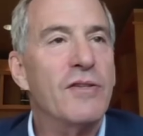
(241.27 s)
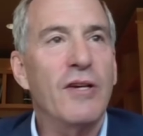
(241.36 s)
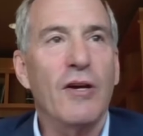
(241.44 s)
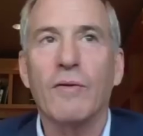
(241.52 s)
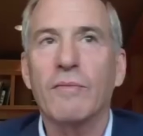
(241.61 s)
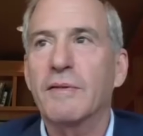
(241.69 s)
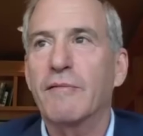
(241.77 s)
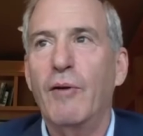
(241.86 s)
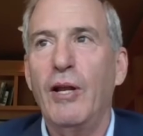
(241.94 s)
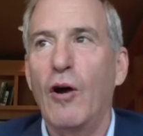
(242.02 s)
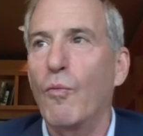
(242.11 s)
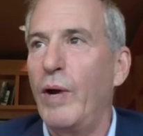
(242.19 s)
the deal. If
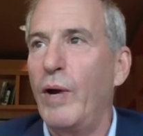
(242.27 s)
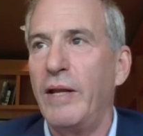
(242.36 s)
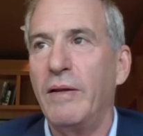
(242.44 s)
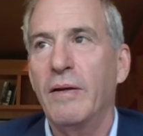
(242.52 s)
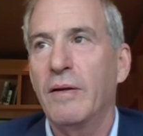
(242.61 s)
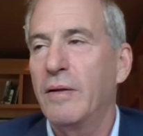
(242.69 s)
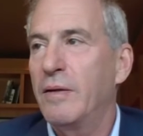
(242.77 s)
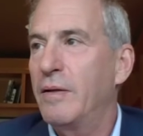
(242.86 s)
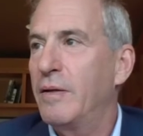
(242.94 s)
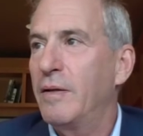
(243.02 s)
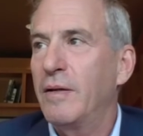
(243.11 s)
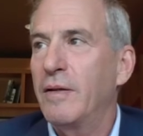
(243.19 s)
we don't win,
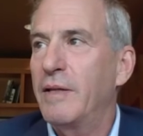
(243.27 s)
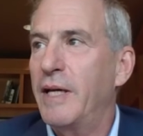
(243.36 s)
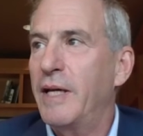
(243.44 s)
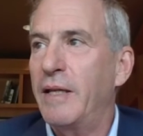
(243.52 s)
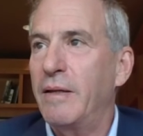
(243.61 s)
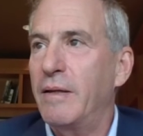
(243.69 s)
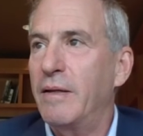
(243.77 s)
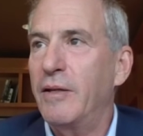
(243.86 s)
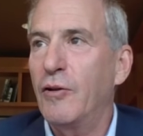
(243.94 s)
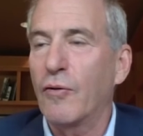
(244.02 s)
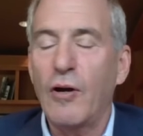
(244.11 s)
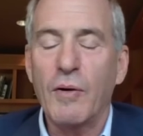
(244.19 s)
then you
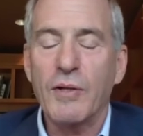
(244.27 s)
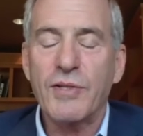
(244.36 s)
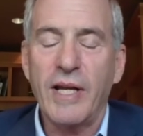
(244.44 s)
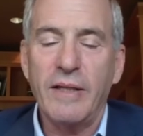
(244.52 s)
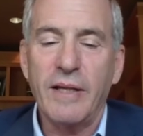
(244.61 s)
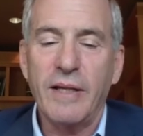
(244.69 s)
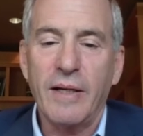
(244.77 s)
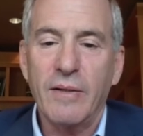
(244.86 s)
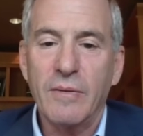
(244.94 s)
don't owe us anything.